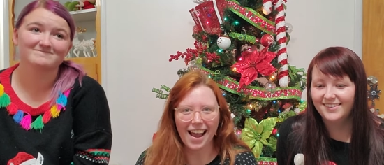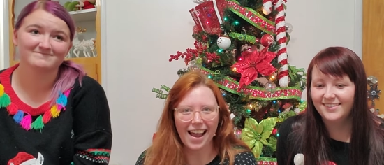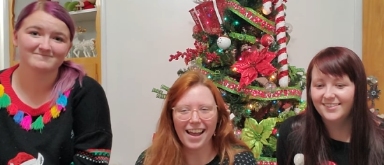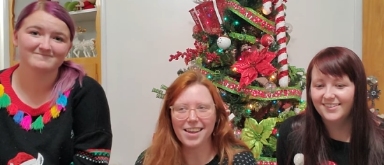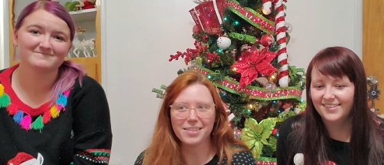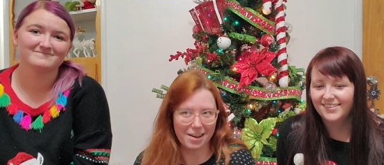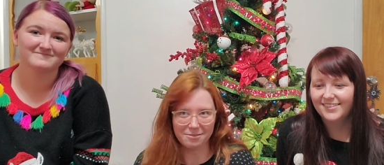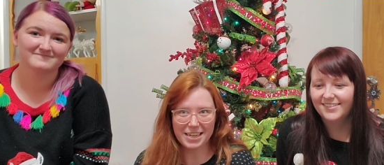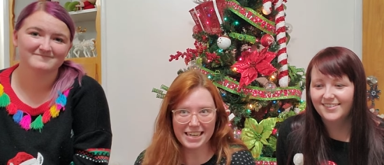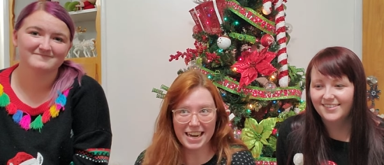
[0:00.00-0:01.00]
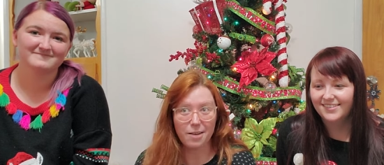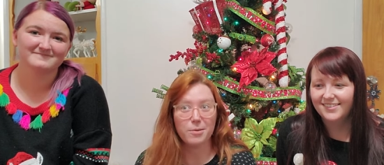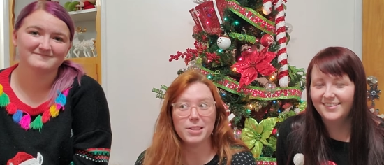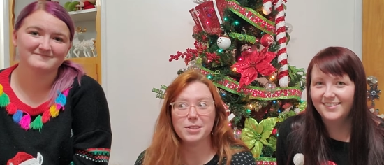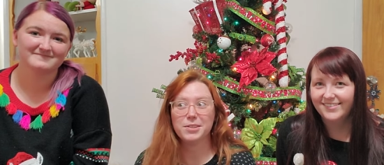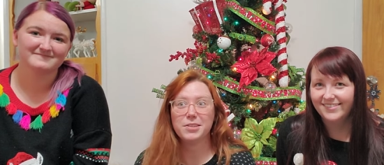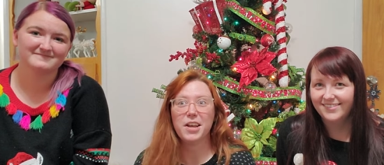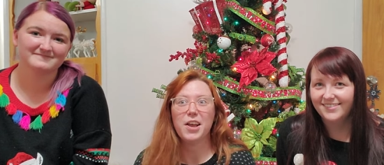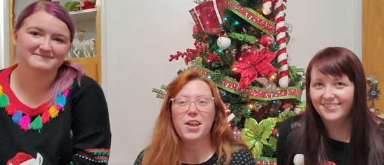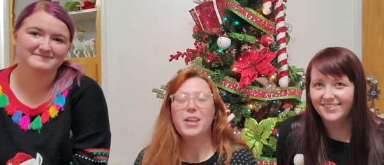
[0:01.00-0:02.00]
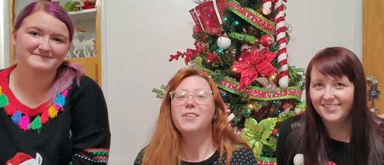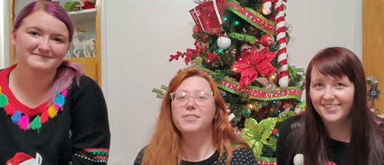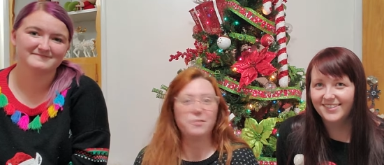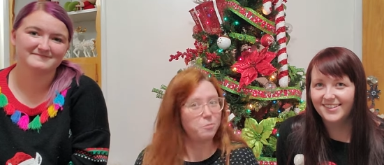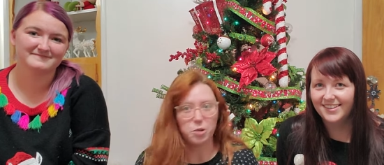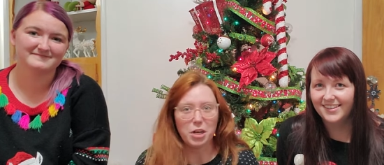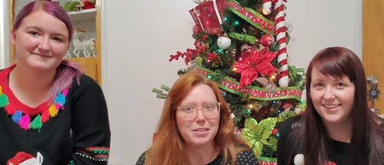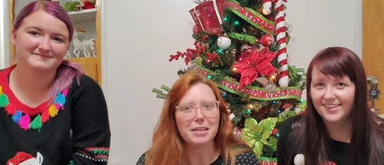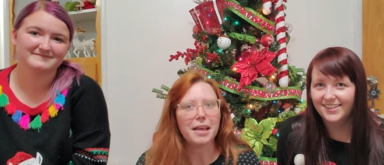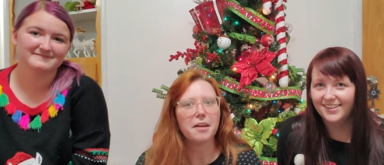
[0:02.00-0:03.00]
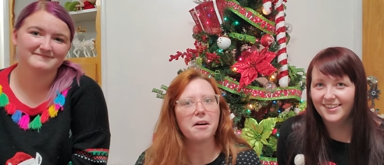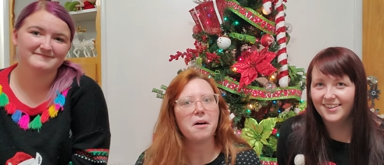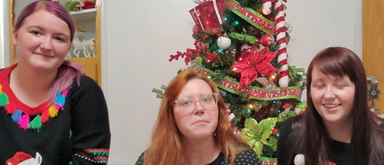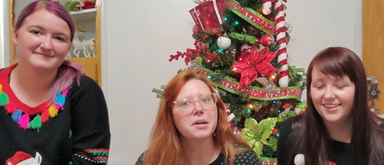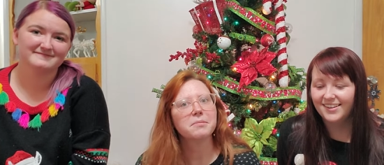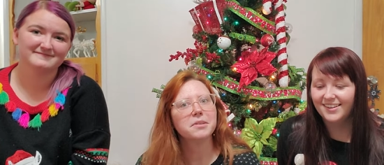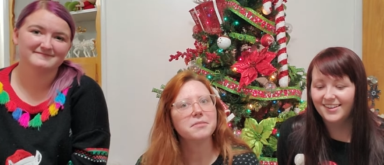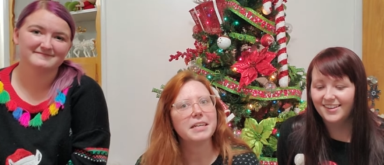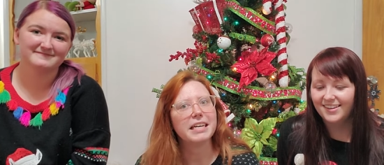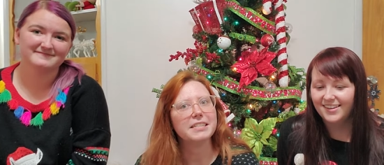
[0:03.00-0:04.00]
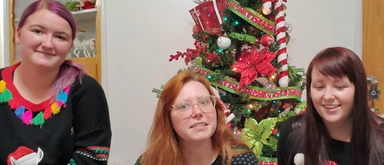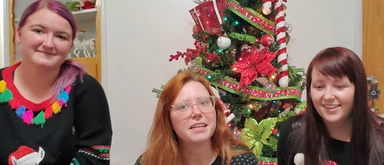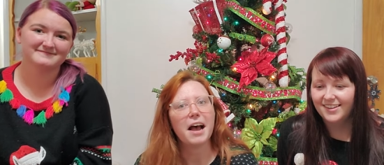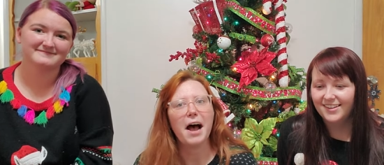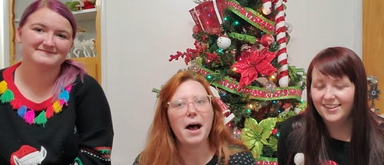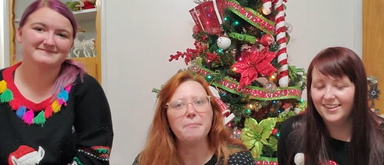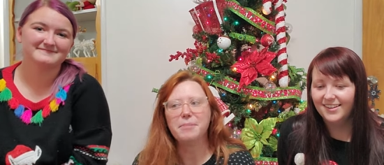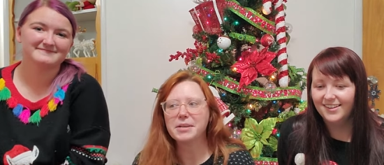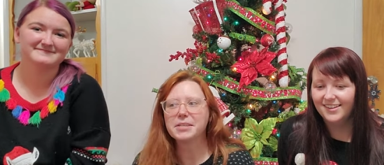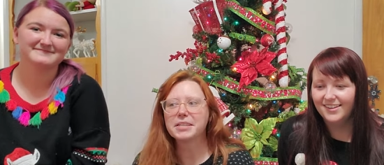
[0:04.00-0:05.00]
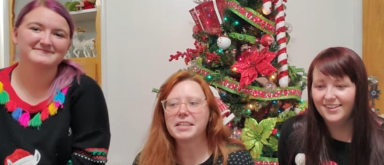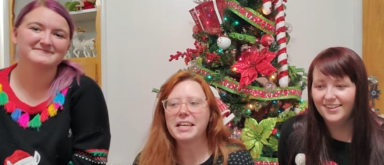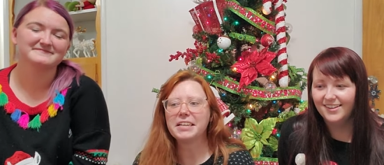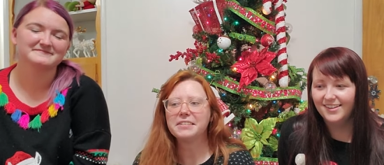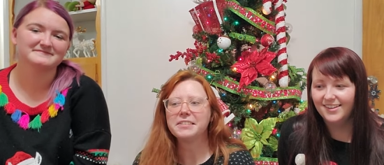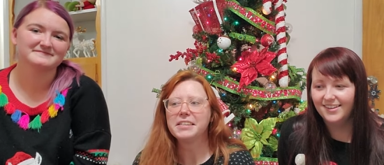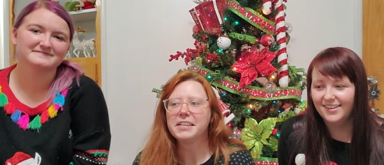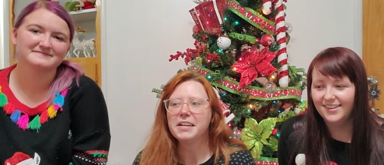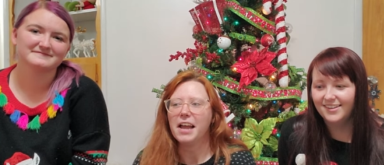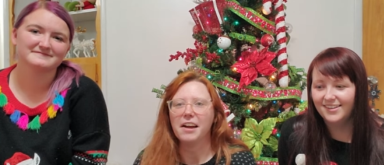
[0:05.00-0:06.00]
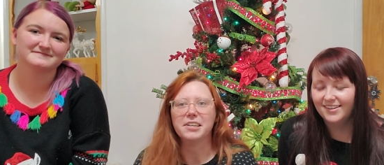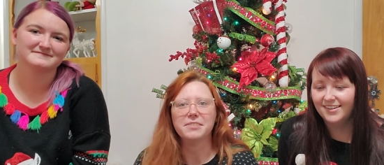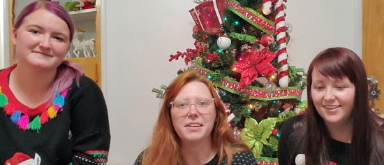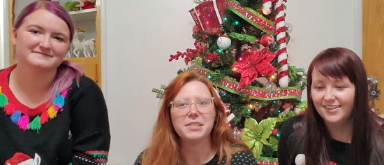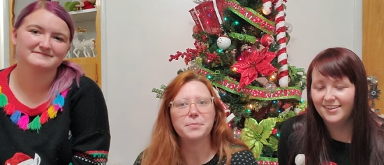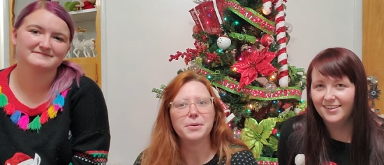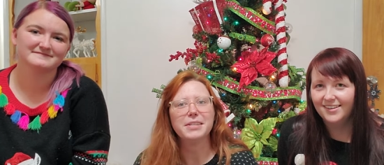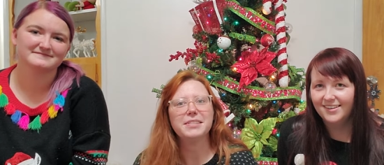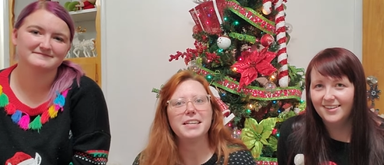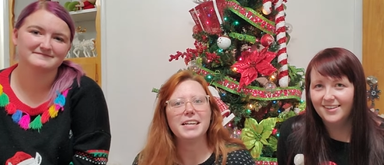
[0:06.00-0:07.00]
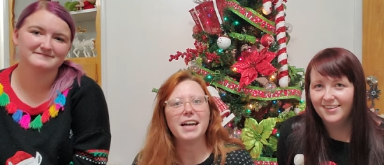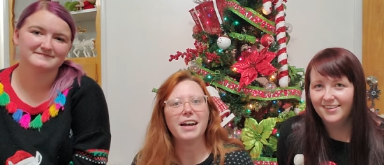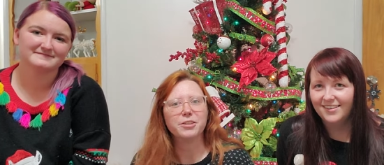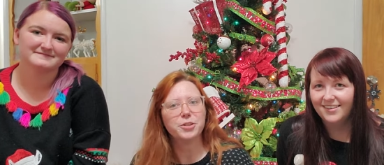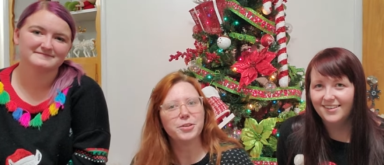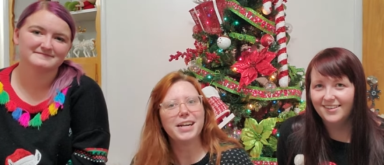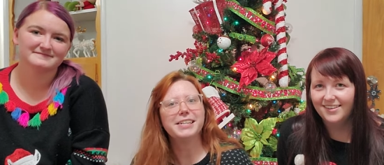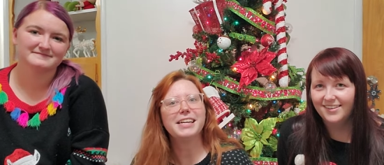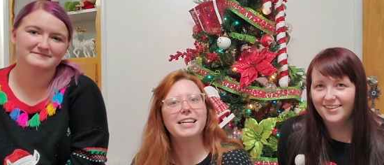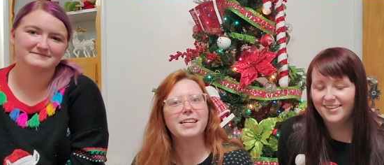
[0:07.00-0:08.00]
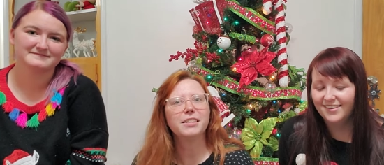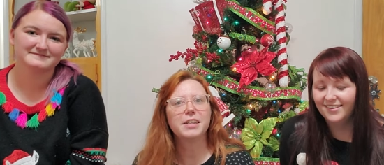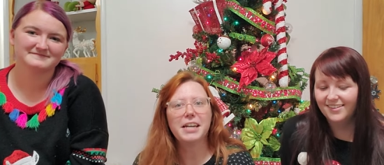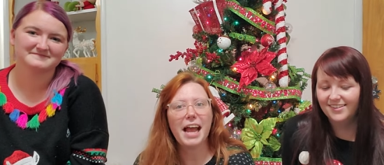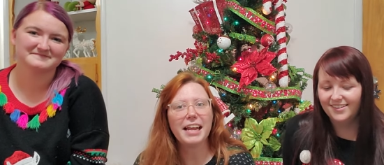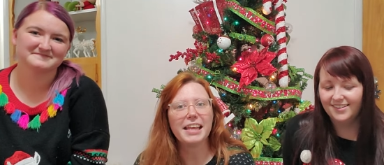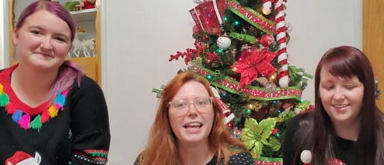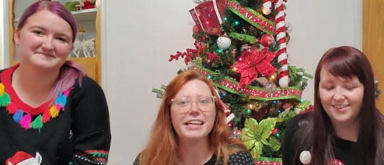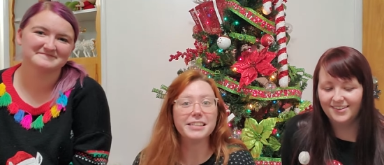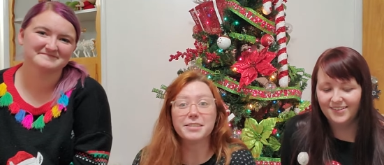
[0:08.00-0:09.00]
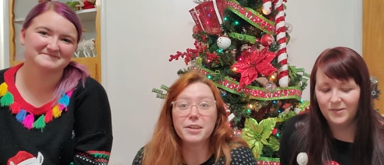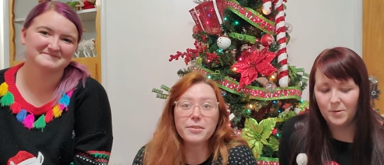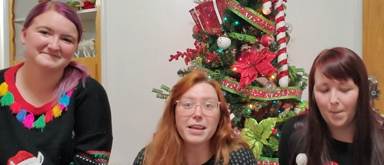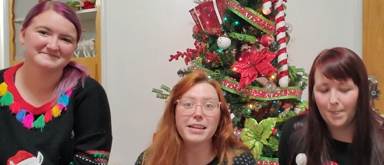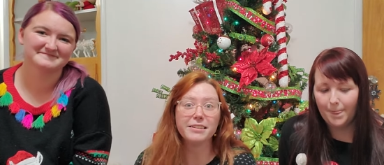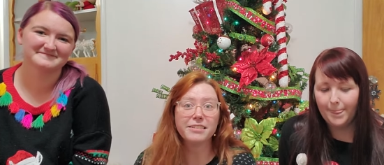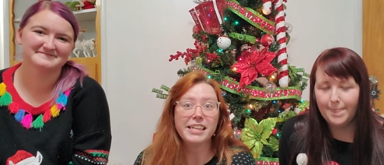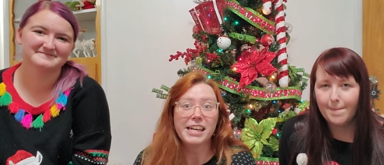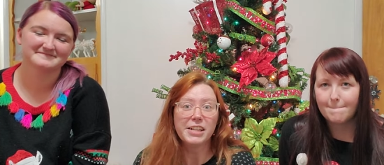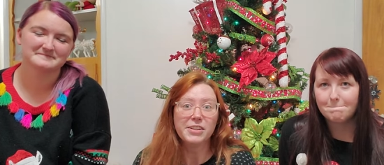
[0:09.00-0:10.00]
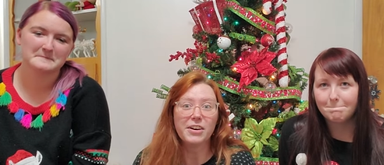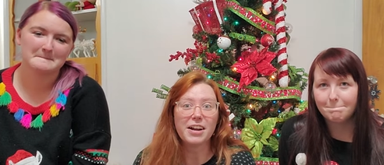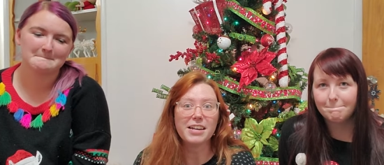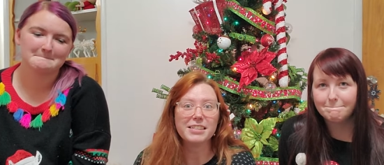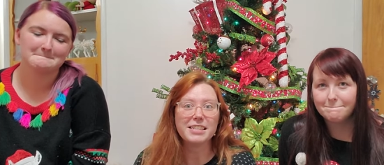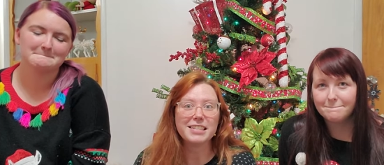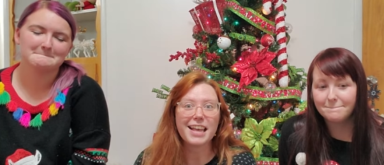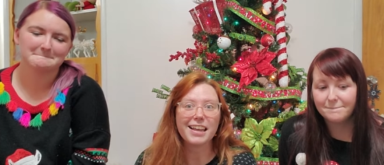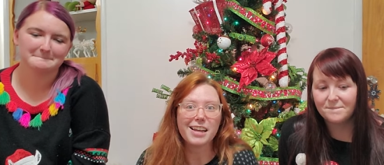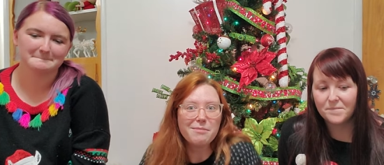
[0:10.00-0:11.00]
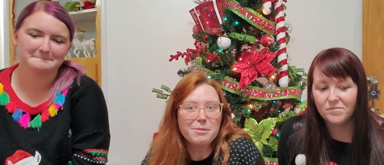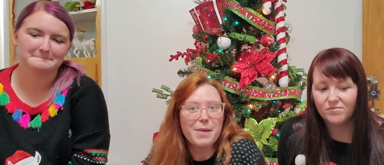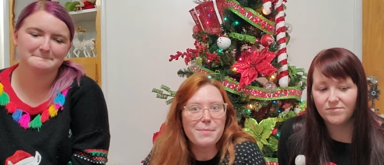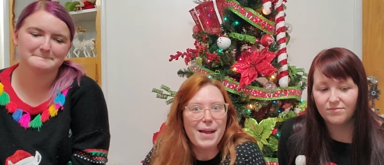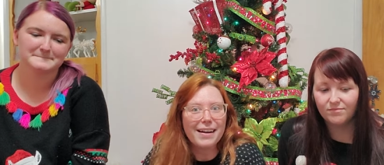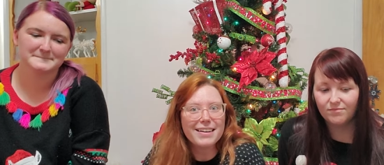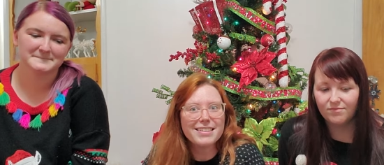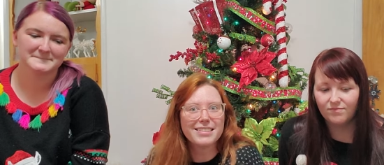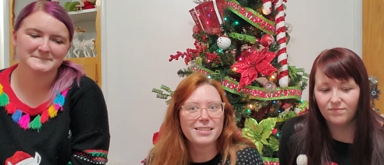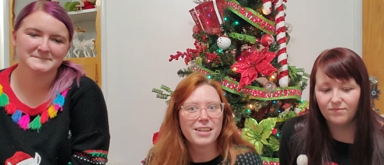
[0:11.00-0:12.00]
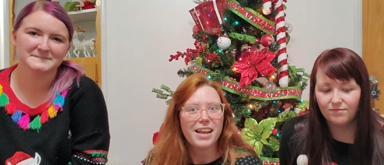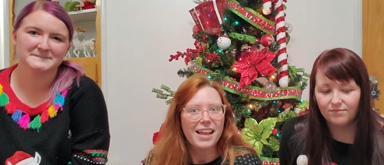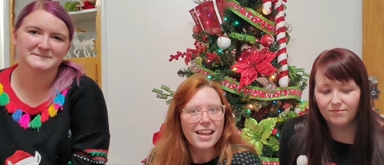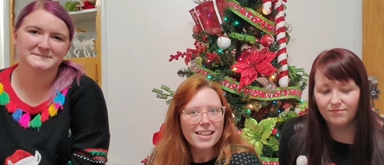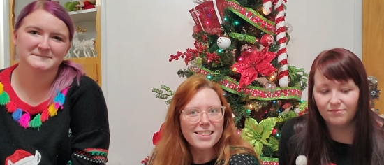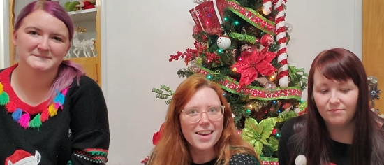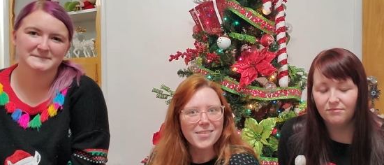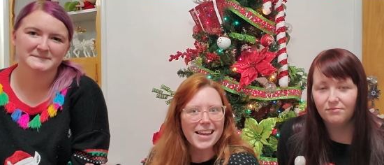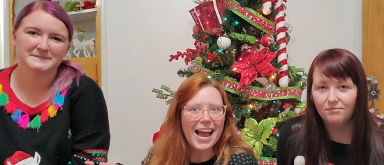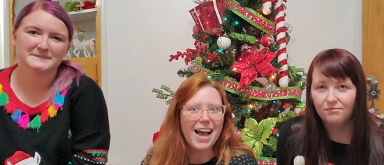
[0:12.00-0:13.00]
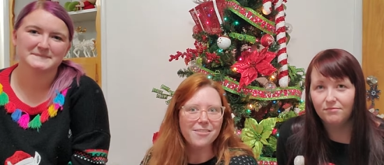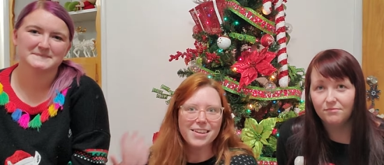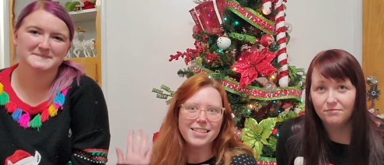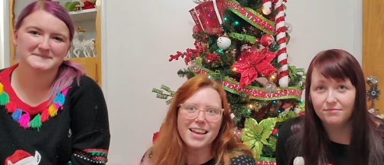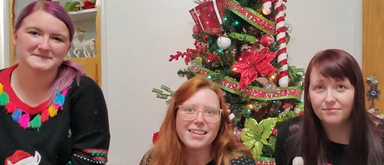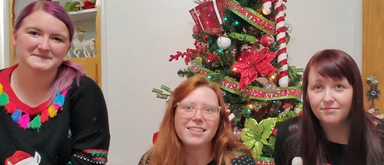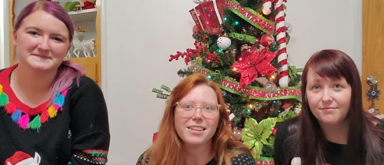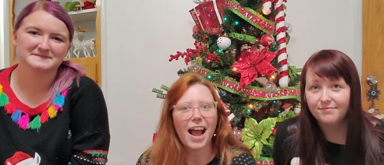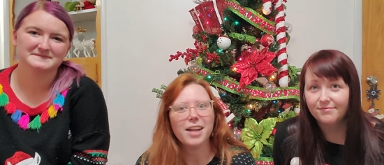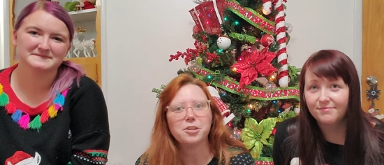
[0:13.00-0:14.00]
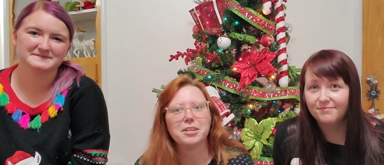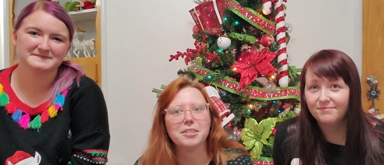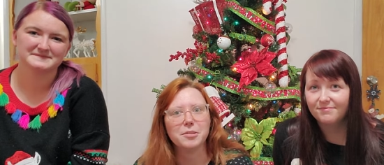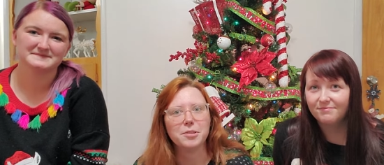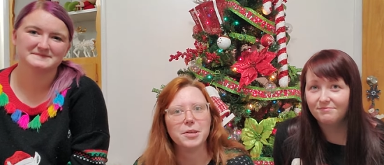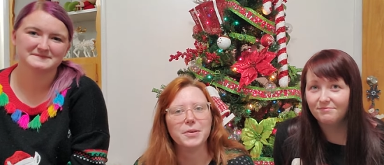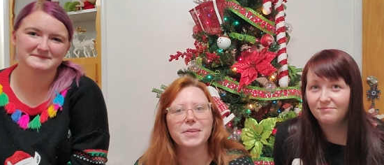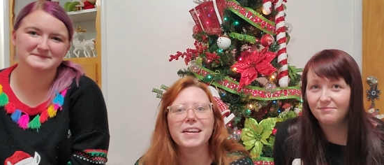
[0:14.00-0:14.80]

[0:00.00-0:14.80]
Speaker 1: I loved it. It was cheesy like a Hallmark movie is. Uh, basically, Aaron Tveit's a prince and he got stranded in Connecticut. And so then Laura Osmond is like, come to my parents' inn that we have. And then hijinks ensue.